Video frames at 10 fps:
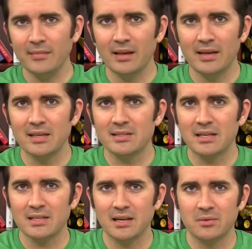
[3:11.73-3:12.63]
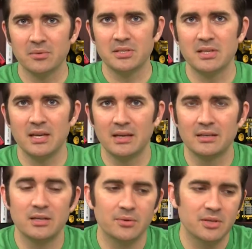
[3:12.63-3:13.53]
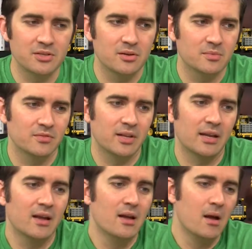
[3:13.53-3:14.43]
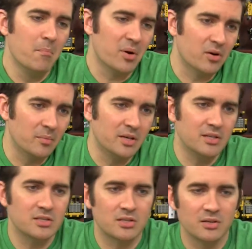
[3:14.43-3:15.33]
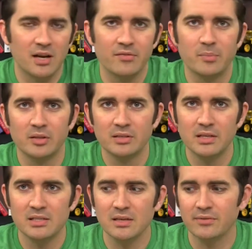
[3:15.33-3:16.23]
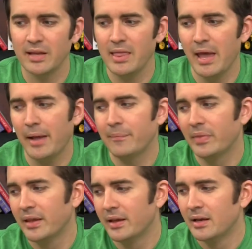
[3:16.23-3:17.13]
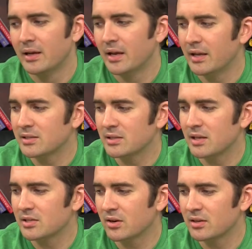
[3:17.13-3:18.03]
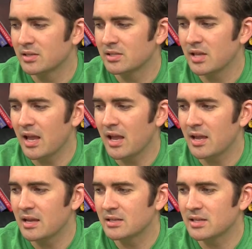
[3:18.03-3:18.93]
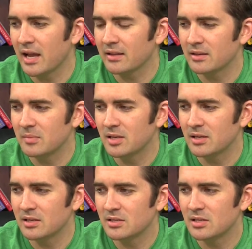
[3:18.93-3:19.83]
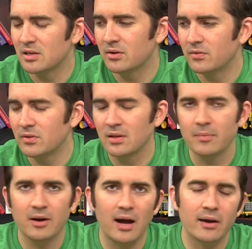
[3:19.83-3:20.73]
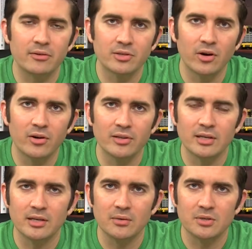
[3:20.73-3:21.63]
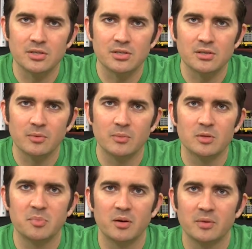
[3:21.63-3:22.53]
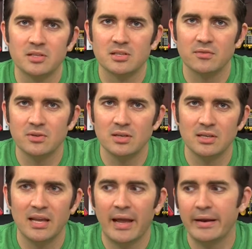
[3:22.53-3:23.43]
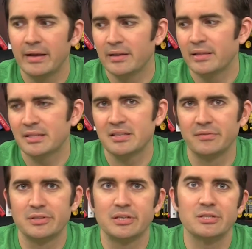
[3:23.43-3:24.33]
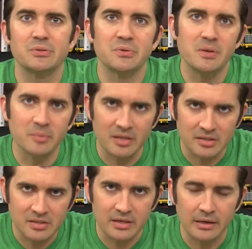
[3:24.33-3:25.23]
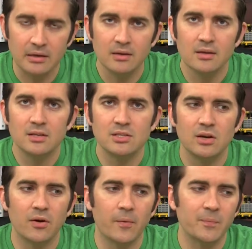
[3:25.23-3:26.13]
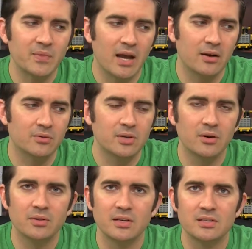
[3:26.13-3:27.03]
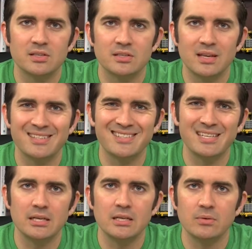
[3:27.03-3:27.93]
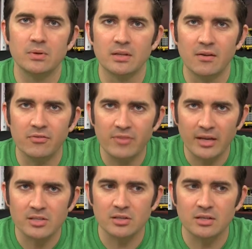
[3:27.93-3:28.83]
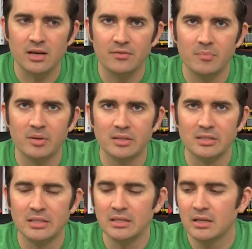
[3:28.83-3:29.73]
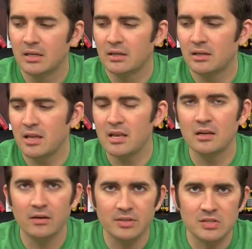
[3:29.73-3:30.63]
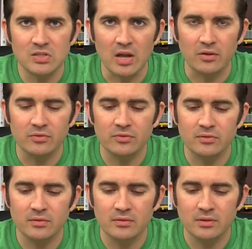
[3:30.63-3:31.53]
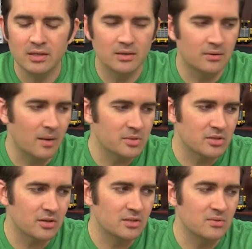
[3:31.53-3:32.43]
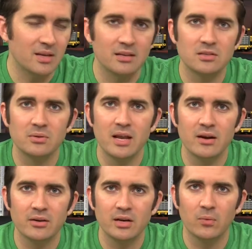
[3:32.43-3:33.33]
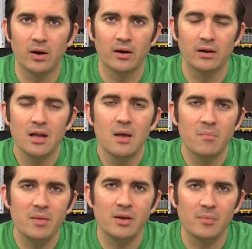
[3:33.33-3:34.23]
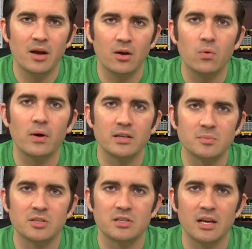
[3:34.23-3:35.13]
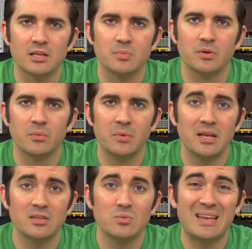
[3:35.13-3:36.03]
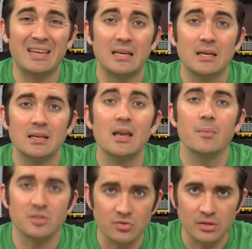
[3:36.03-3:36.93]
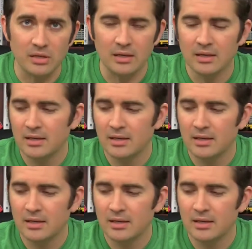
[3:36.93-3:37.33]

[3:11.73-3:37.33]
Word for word: I guess that's kind of where we stand, you know, and in terms of like permanence and archivability and stuff like that, it's it's hard to say exactly because you know if you think about iron gall ink, which is some of the most permanent stuff you can get, that stuff is extremely acidic. So I don't know that acidity really affects archivability in and of itself. You know, I'm starting to get into an area where maybe I'm not quite as much an expert when we get into ink chemistry.